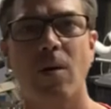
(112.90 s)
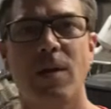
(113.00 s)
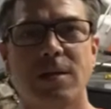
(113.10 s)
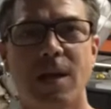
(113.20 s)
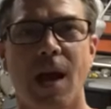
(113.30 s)

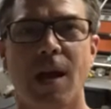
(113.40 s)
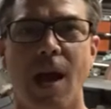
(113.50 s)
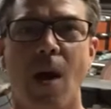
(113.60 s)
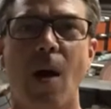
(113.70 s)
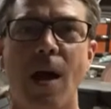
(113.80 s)
That's kind of
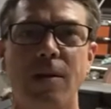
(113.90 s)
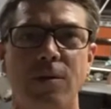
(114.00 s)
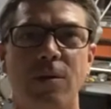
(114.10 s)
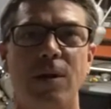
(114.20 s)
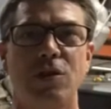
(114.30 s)
how I
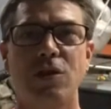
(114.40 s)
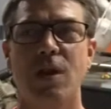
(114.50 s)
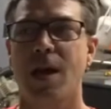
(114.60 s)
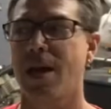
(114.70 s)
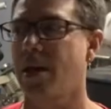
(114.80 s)
do it each
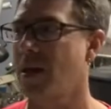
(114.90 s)
day.